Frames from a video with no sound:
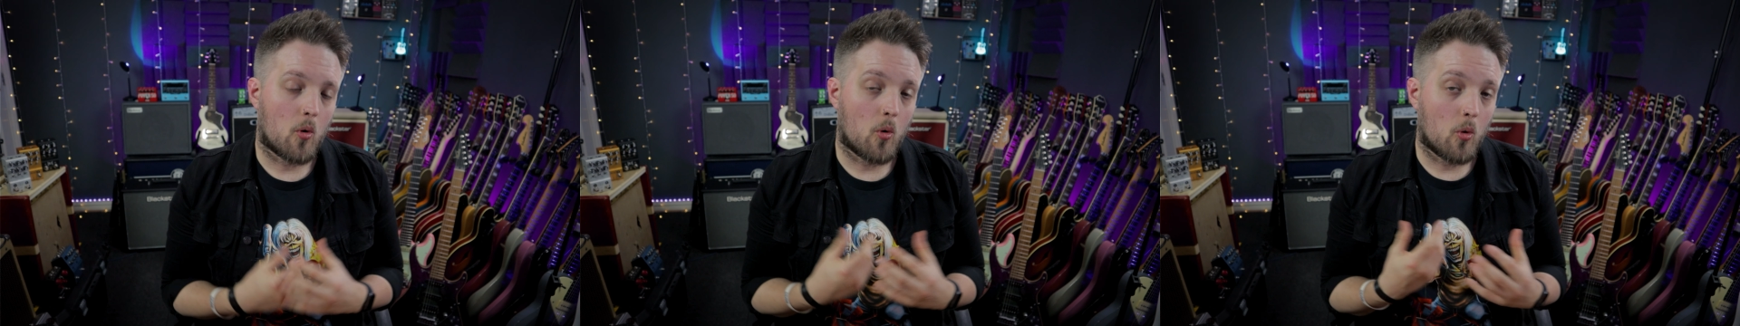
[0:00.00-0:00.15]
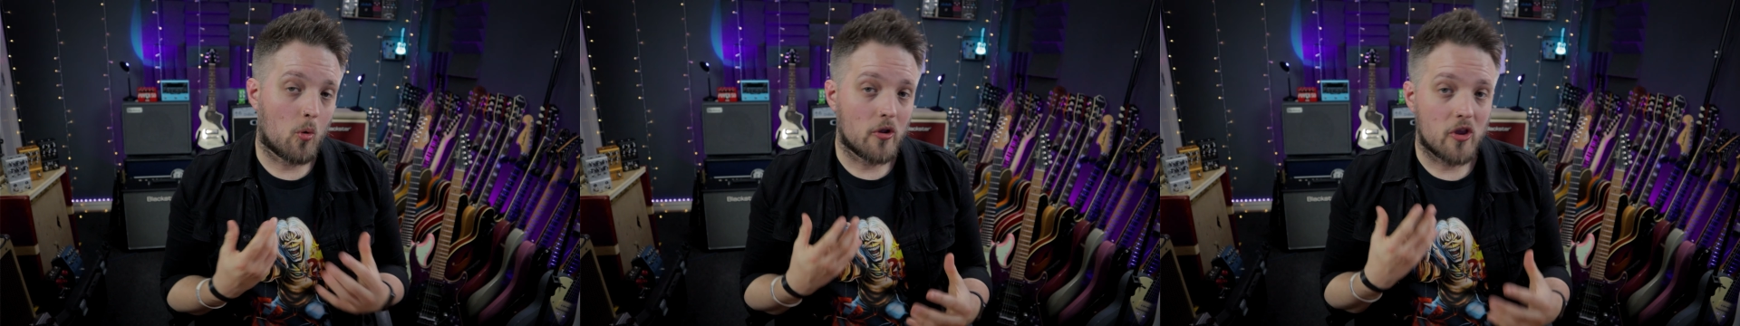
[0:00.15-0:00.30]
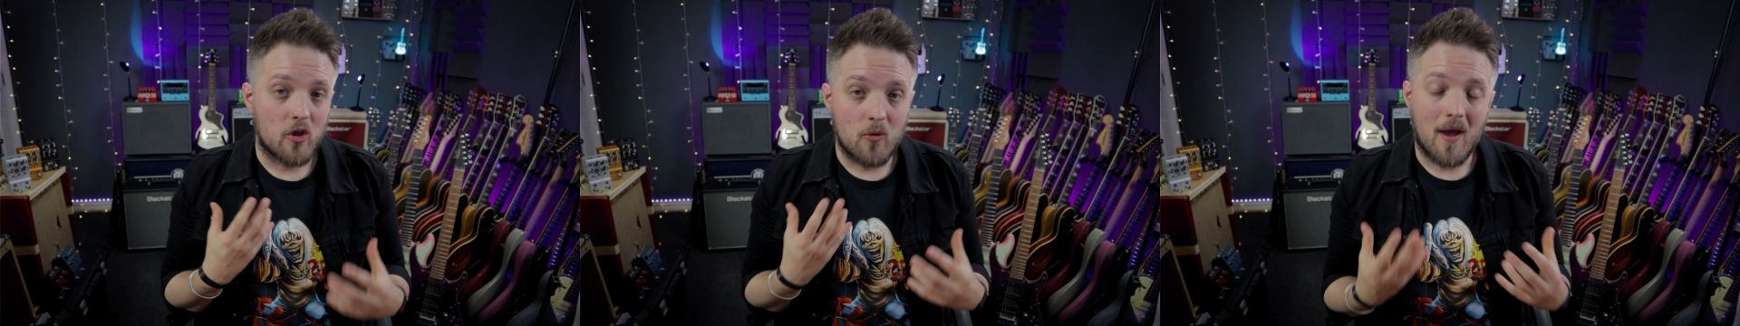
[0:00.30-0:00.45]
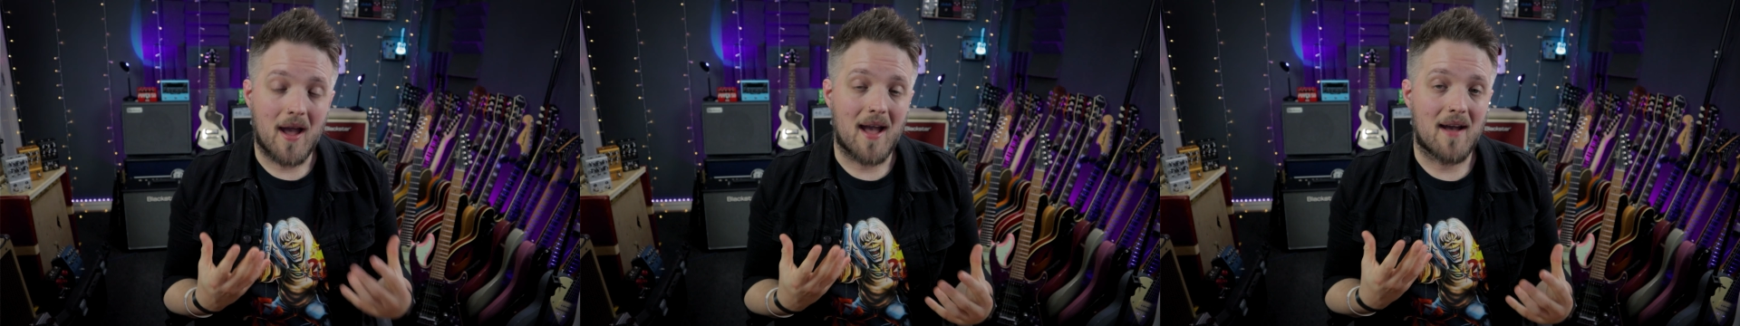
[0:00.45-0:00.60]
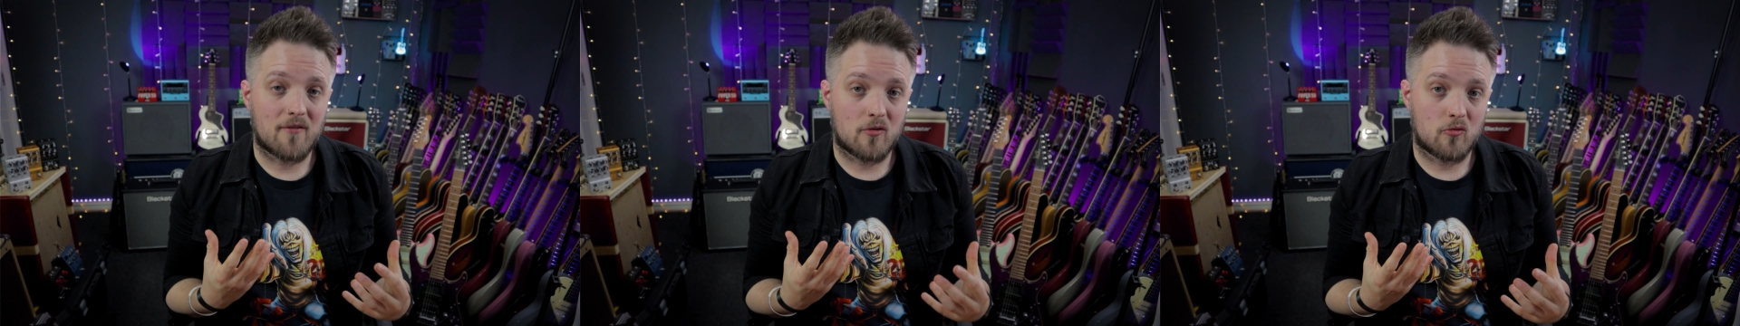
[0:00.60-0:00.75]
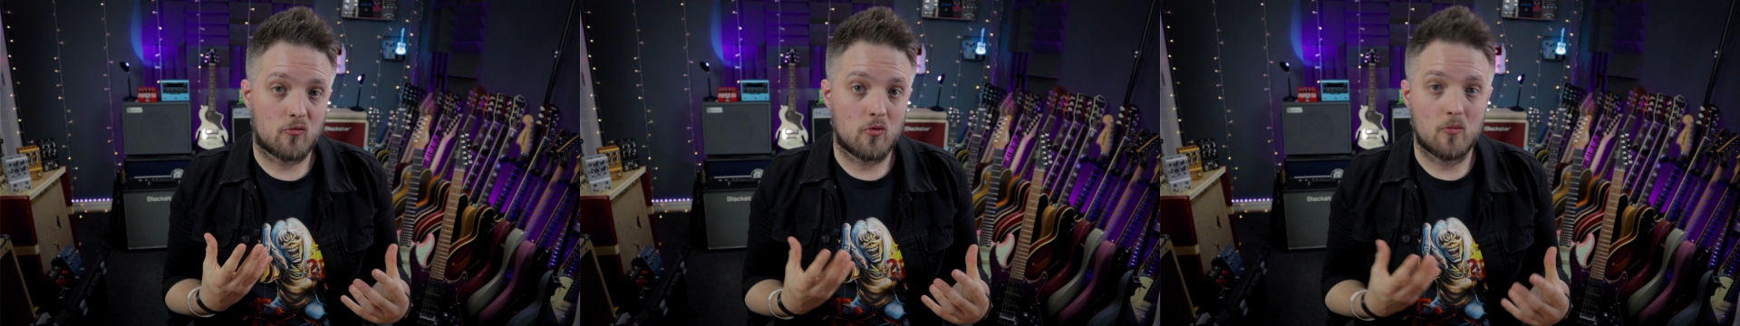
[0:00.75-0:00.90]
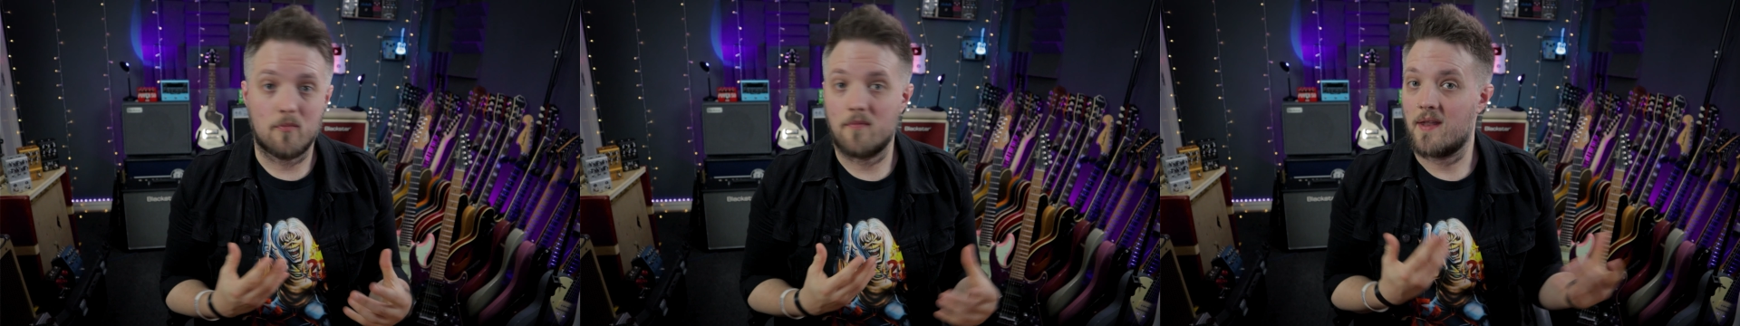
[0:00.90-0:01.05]
or you have a
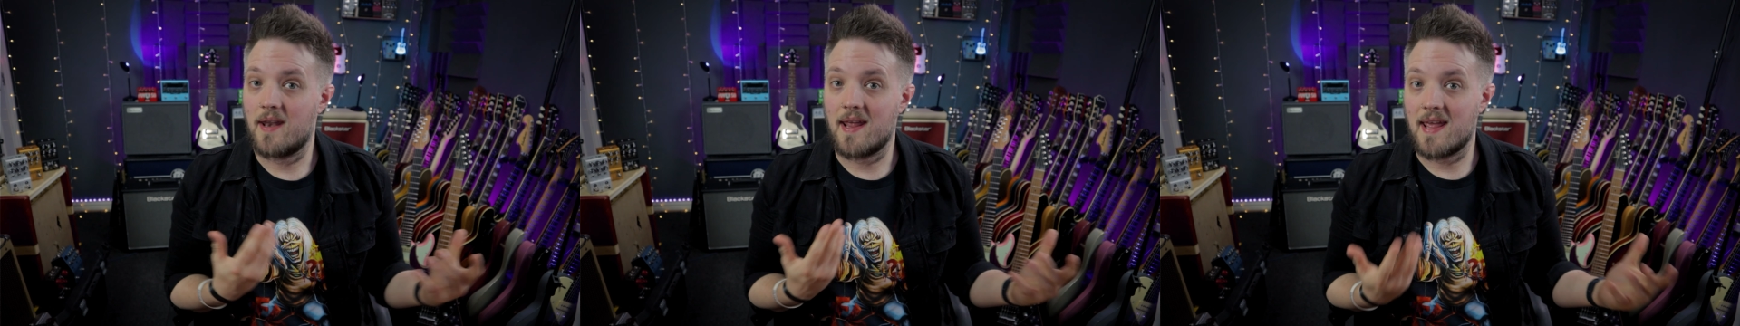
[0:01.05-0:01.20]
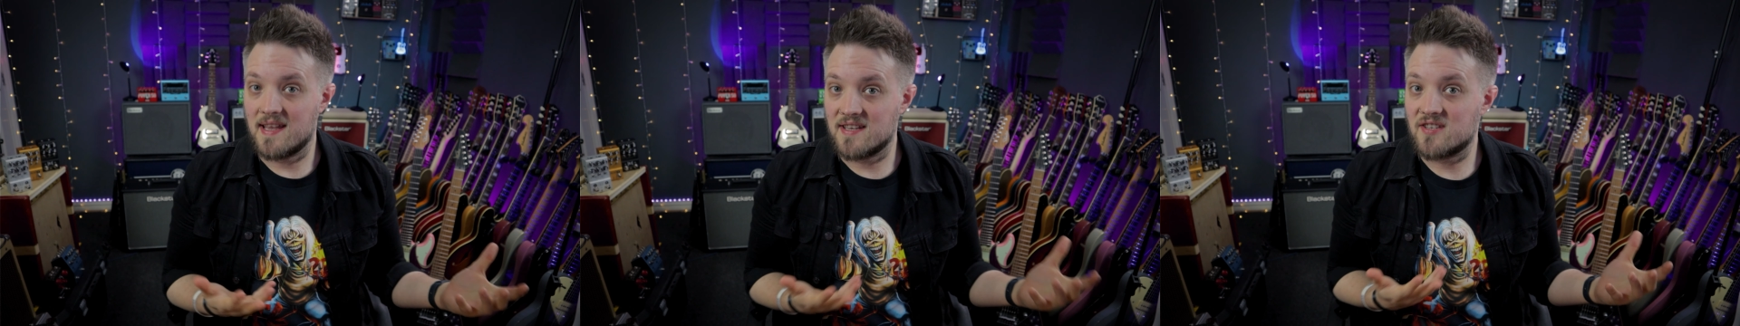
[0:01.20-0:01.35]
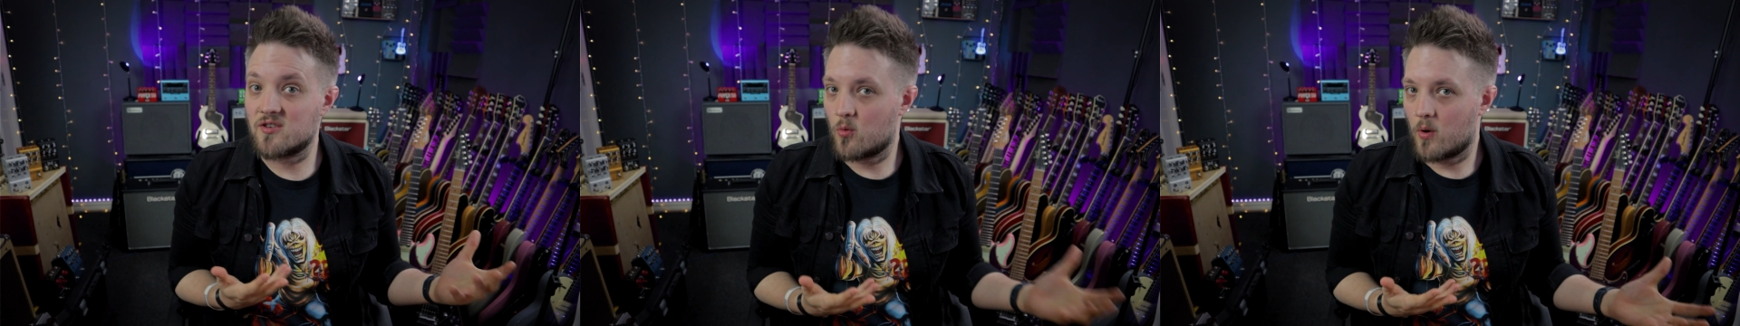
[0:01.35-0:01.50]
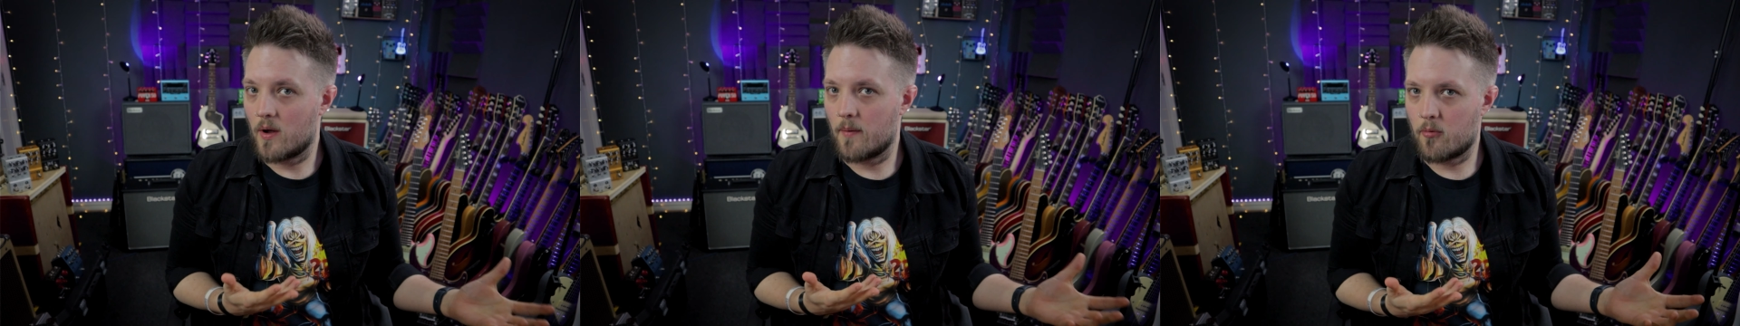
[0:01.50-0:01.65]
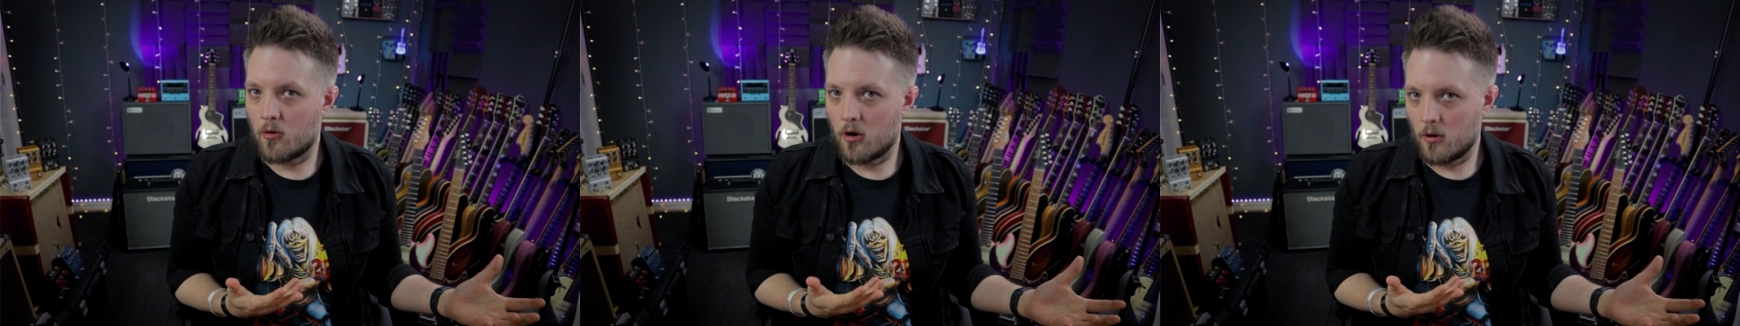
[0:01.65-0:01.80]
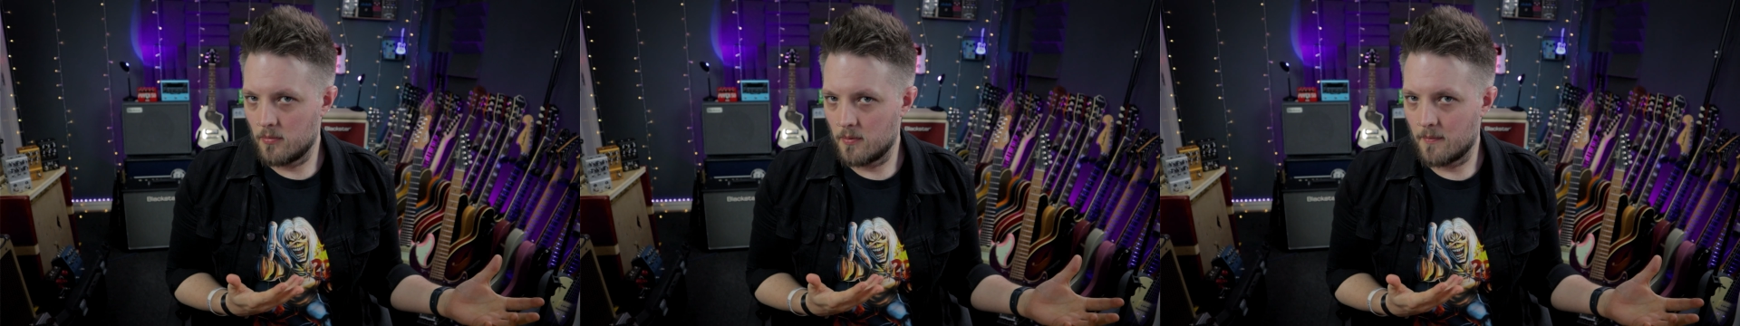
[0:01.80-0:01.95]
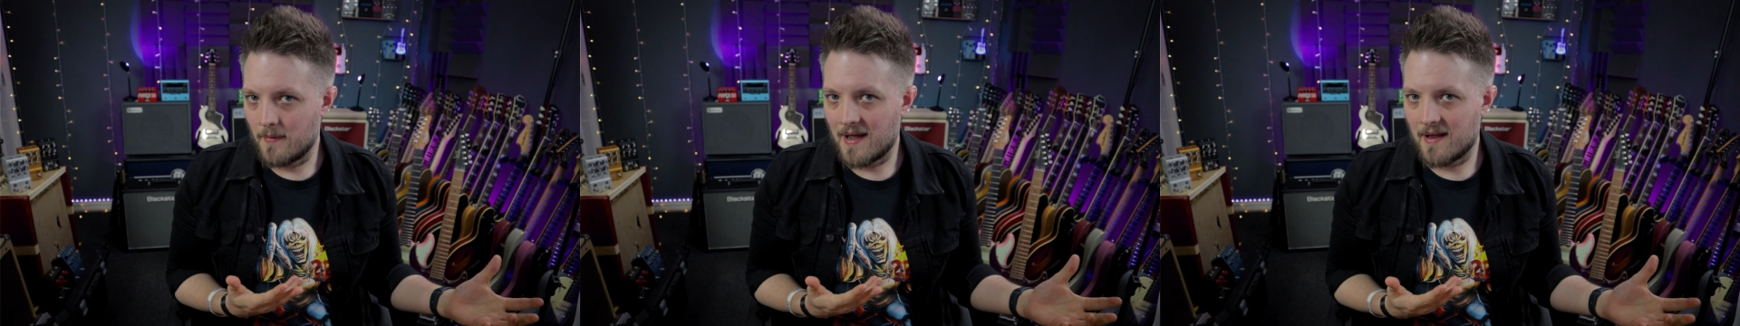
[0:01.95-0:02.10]
room that is quite
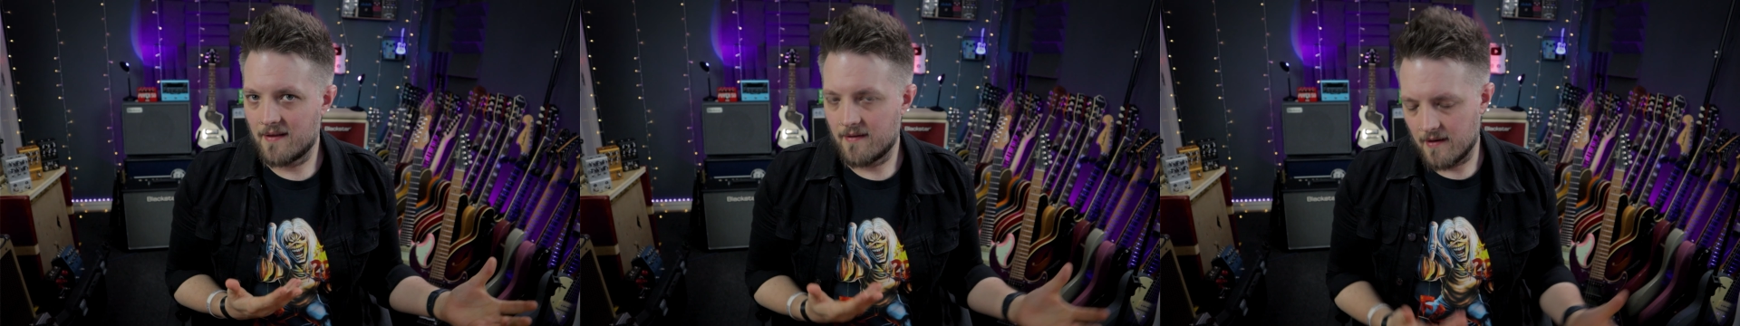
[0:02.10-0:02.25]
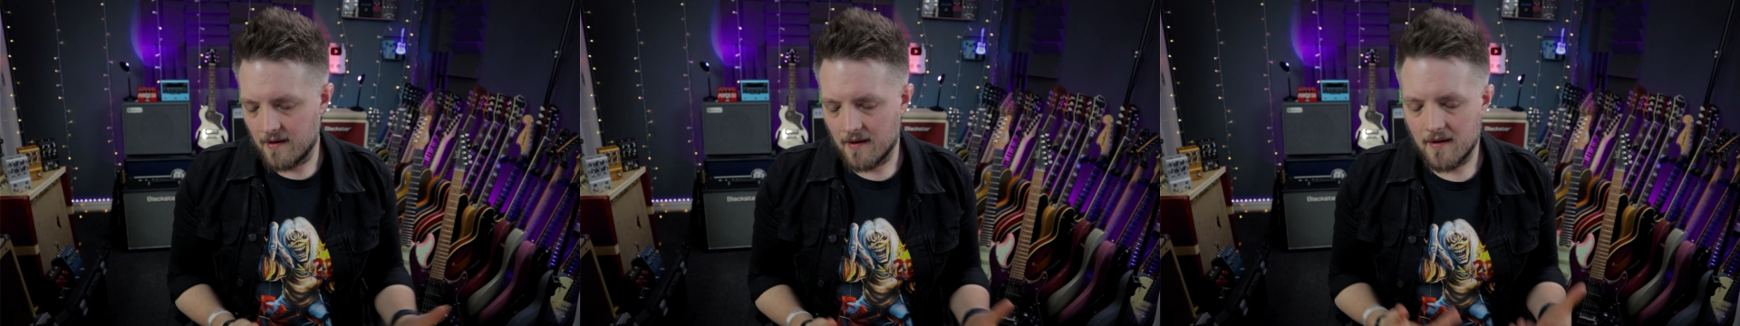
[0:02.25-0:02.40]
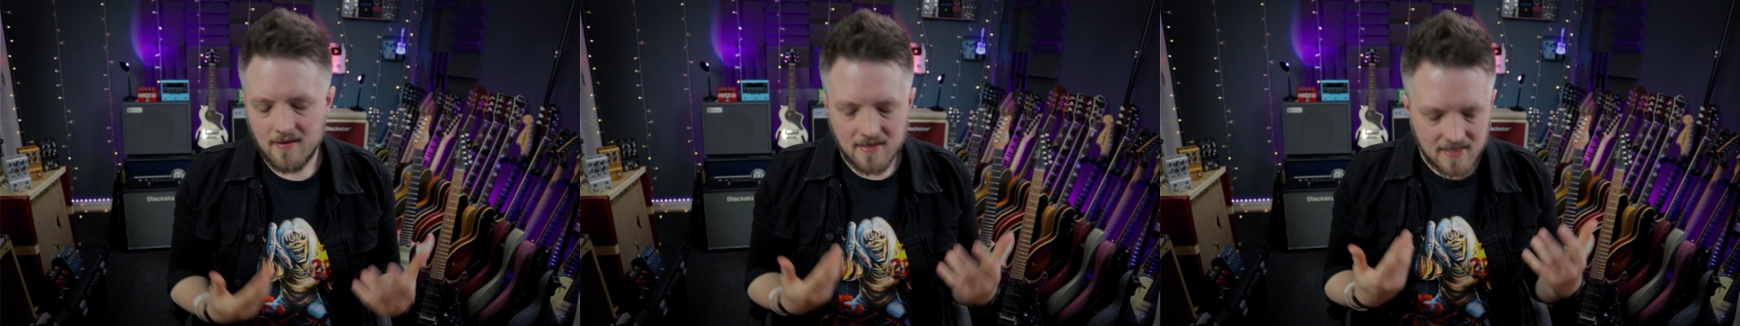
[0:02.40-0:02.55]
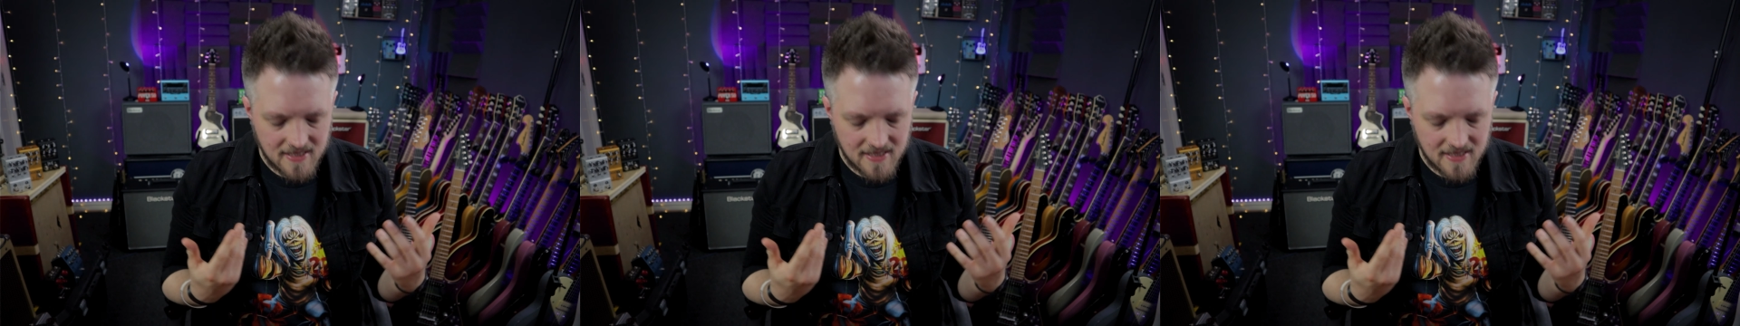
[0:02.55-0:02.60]
problematic,